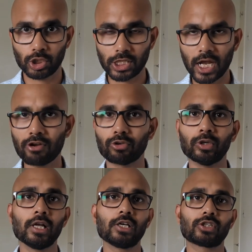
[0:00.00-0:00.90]

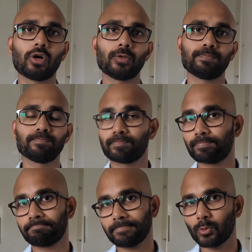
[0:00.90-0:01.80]
general. So
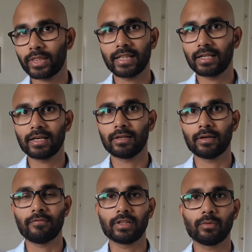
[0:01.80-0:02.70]
I think
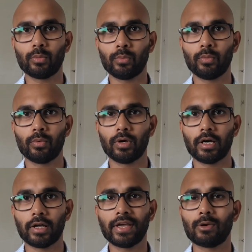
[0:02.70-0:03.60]

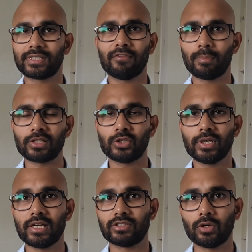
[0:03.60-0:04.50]
I was there for about 2
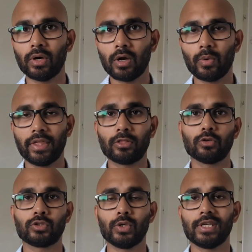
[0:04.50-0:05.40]
years. So within
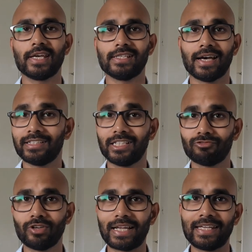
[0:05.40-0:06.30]
those 2 years, I
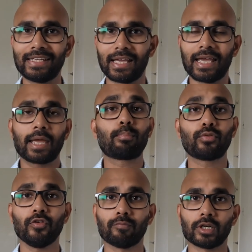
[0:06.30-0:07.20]
didn't really
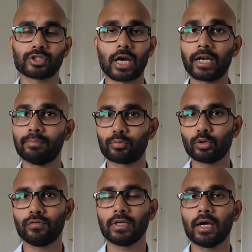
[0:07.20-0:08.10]
improve much. I
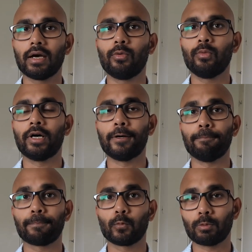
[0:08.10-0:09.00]
improved
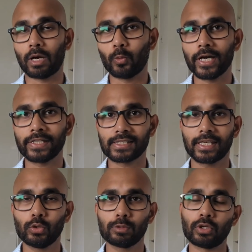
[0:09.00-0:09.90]
with my working
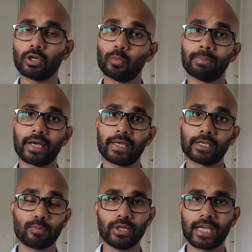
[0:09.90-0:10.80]
skills, but not with
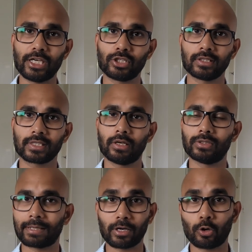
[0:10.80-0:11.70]
my communication
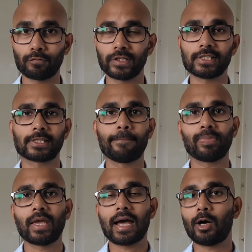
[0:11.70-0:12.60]
skills and my confidence.
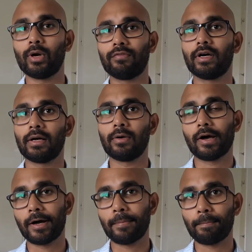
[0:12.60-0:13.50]
However,
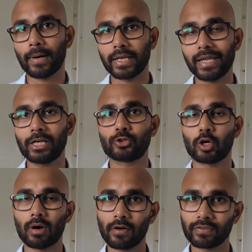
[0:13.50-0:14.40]
my next
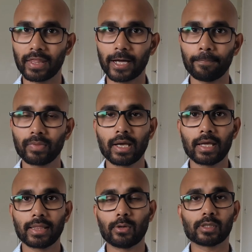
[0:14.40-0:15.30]
job after that,
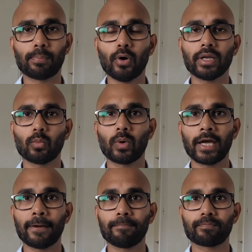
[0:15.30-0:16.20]
there was a point
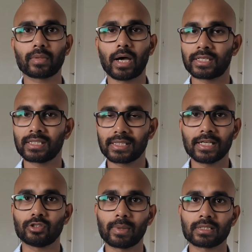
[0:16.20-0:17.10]
where I just
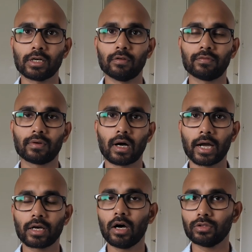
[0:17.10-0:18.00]
said to myself,
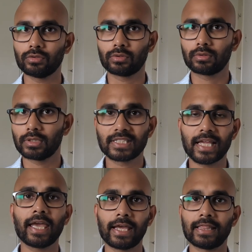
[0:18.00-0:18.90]
I can't
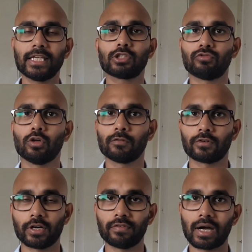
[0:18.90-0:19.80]
stay in this role
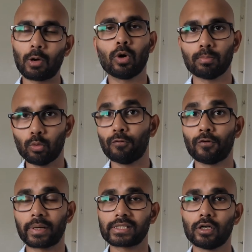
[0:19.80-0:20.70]
forever. I want more
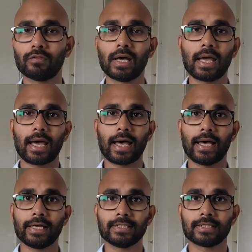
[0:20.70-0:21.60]
for myself
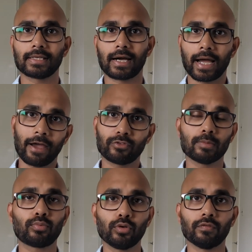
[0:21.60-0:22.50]
and I have
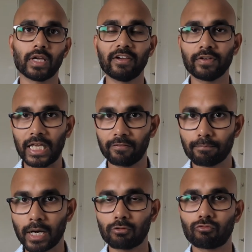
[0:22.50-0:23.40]
to improve.
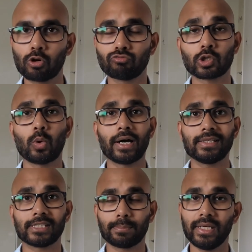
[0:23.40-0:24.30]
If my role
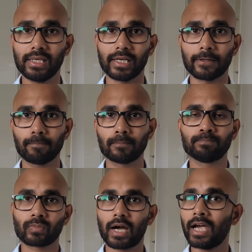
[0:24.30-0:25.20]
requires speaking,
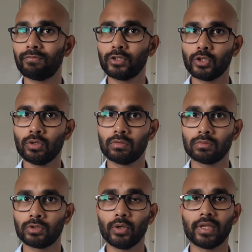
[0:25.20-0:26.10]
I have to do
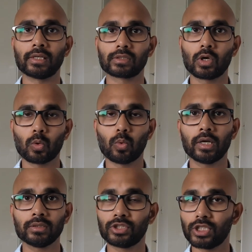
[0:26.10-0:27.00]
two things.
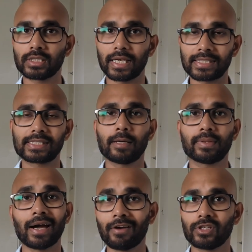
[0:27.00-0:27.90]
One, just
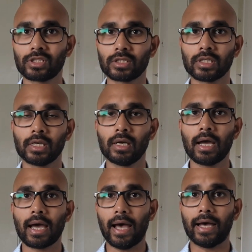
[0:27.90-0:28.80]
accept that I have a stutter
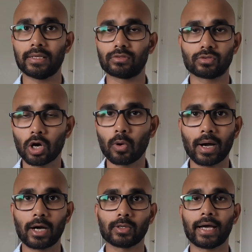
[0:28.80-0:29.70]
and
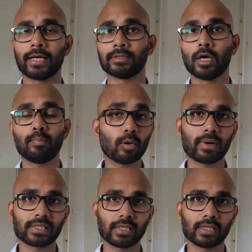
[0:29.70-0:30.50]
go out and put